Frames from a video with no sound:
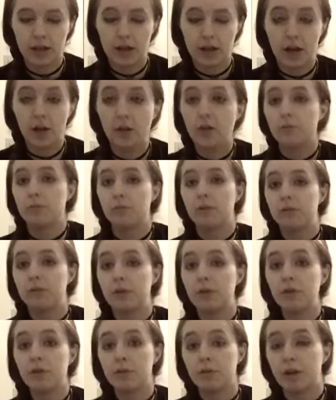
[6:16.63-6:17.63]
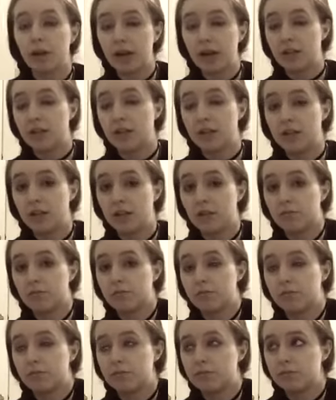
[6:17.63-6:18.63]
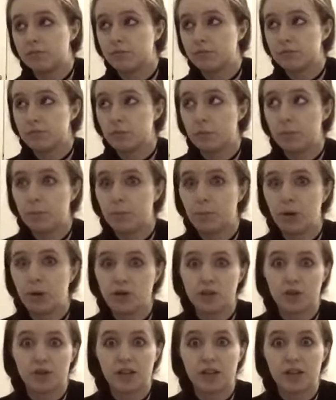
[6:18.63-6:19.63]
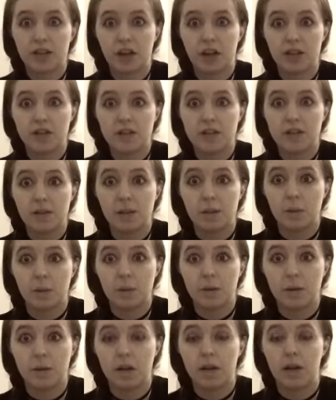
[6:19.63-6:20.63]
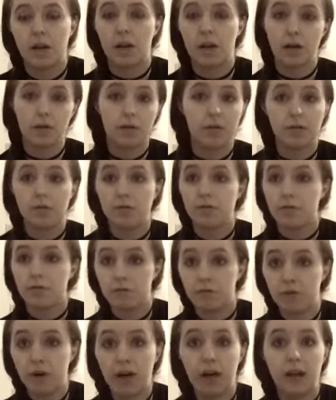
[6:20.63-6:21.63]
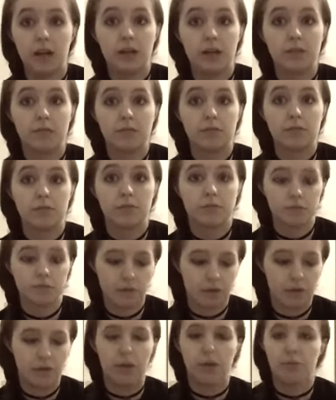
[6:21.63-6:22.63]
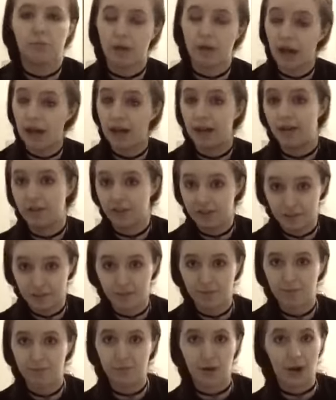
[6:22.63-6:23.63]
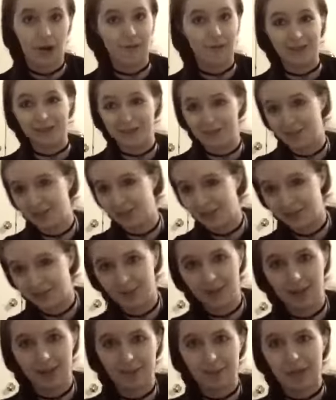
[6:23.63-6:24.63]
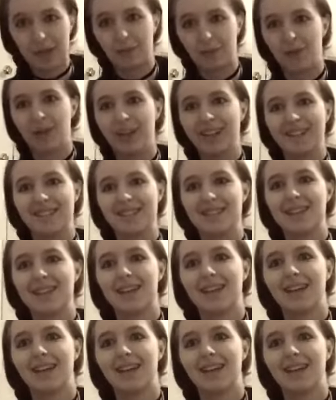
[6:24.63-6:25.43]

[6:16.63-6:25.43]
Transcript: a few of them are actually partial death gods too. Odin and Freya, and well, Hel is obviously one of the main ones.